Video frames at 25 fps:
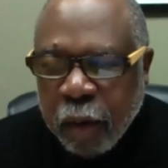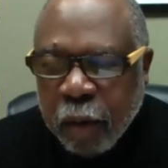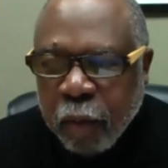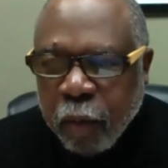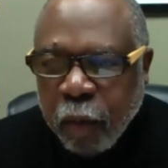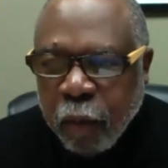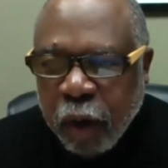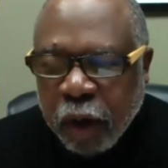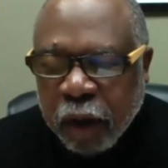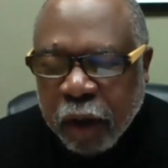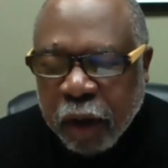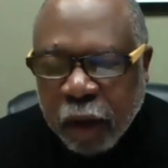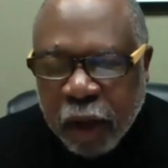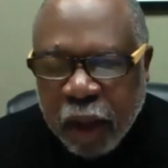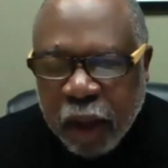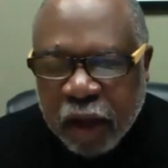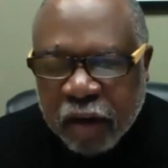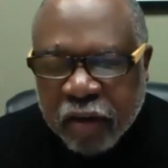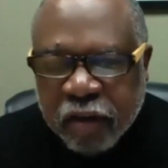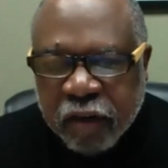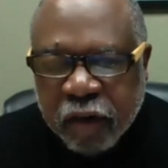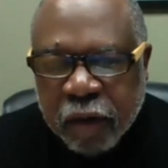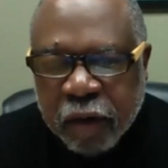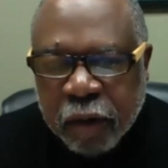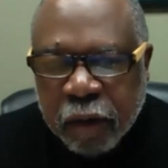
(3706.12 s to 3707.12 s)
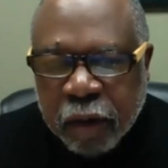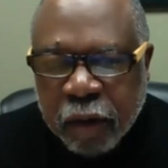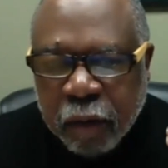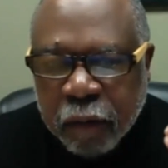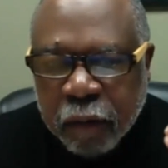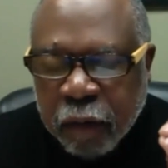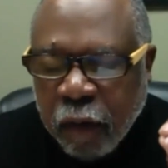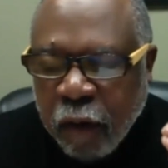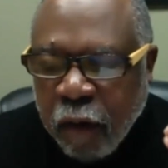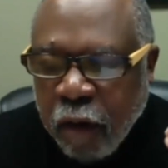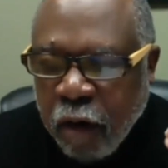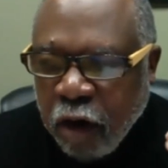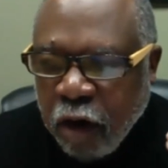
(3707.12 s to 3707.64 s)
recollection,
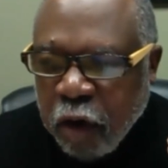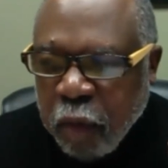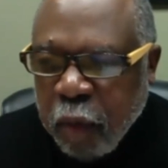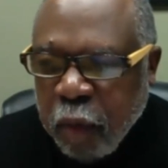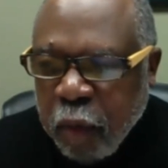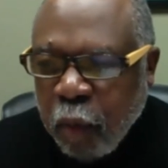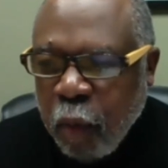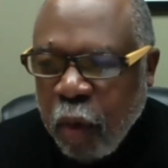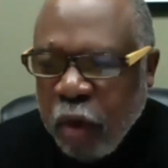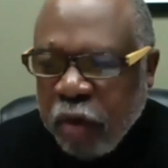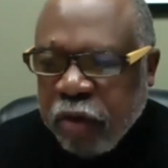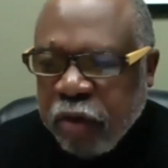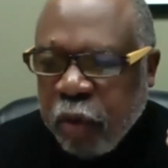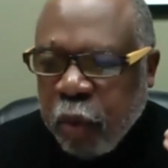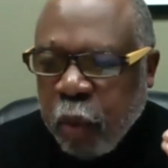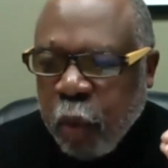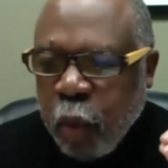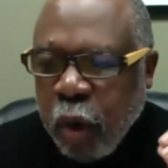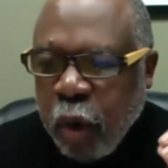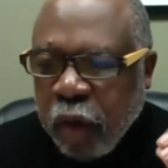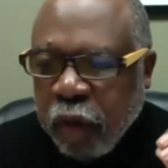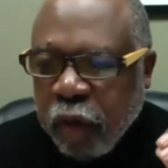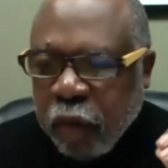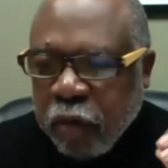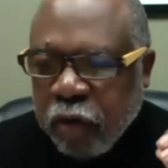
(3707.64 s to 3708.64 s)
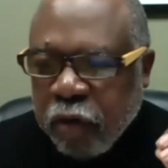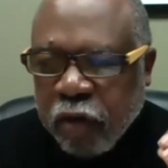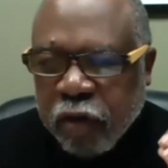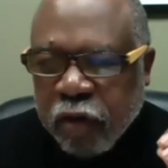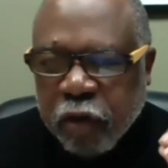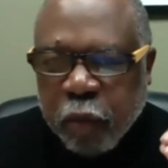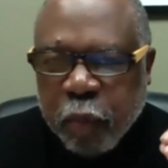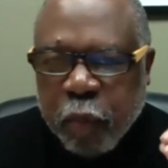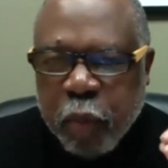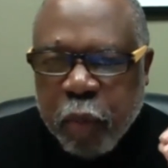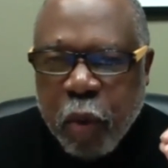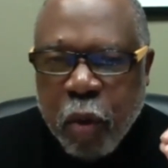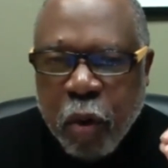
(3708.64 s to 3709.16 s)
the argument wasn't whether to
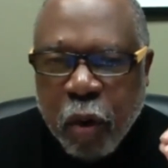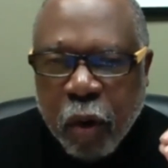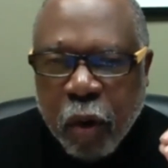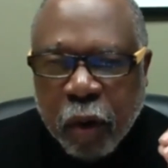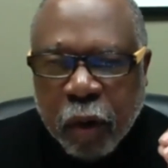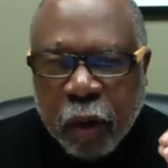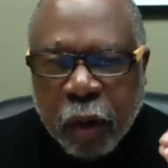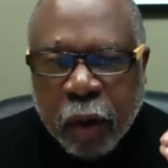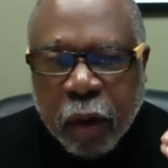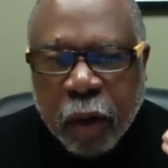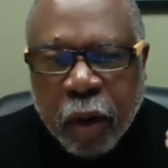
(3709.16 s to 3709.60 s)
support